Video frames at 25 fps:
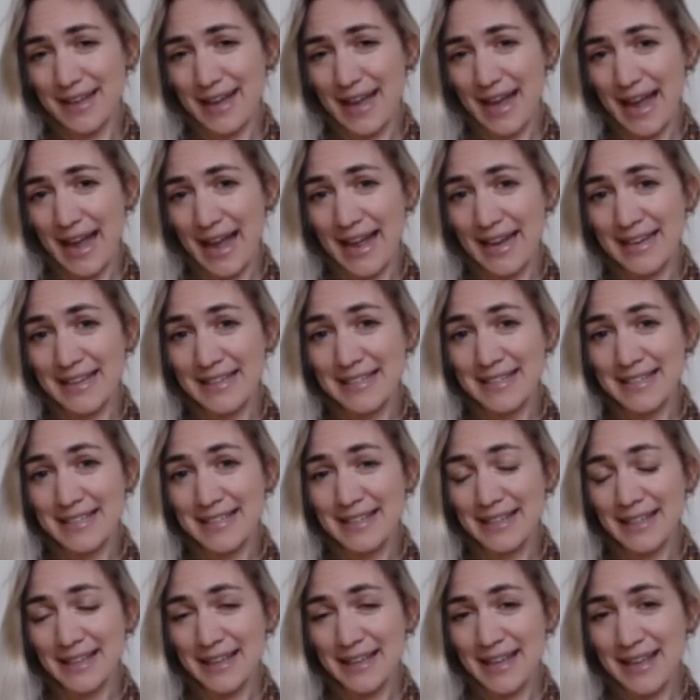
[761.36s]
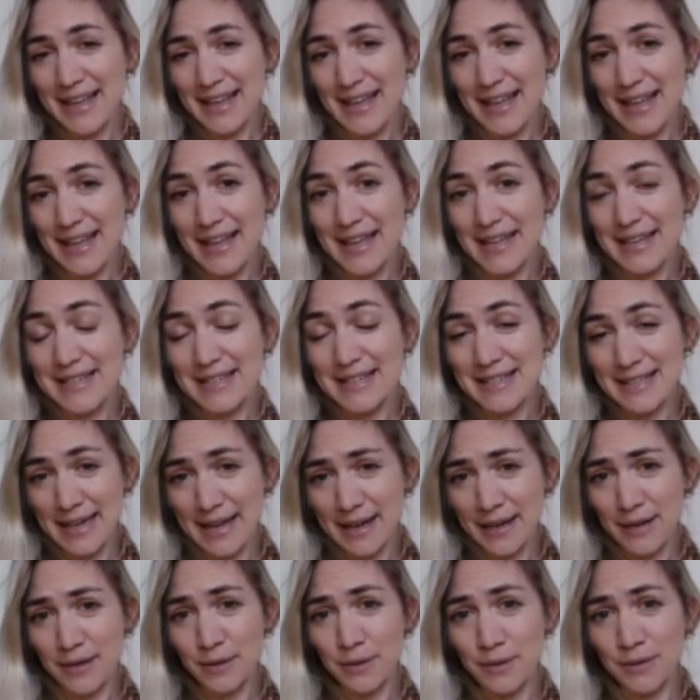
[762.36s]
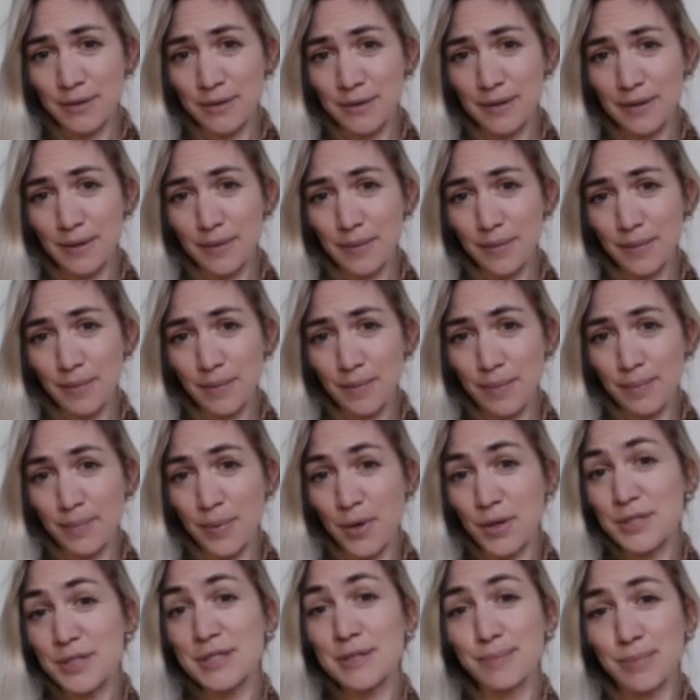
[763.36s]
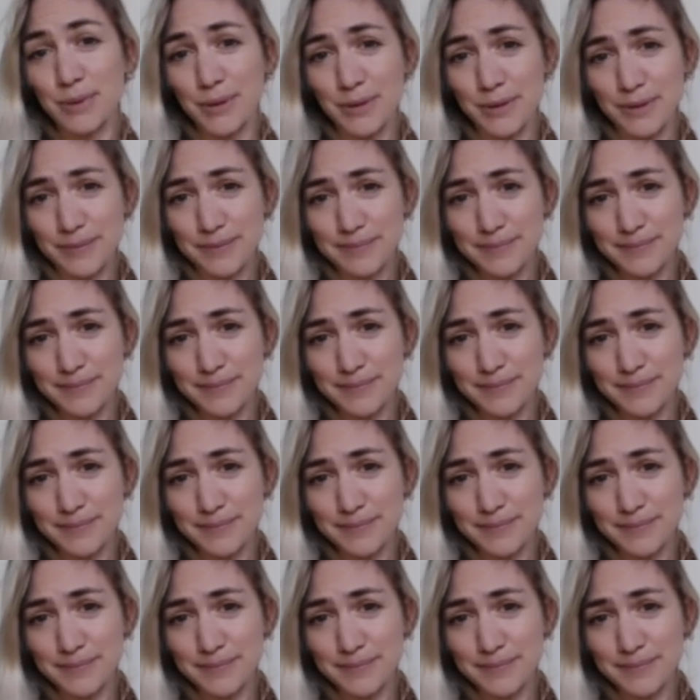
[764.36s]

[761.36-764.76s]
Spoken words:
And it's now possible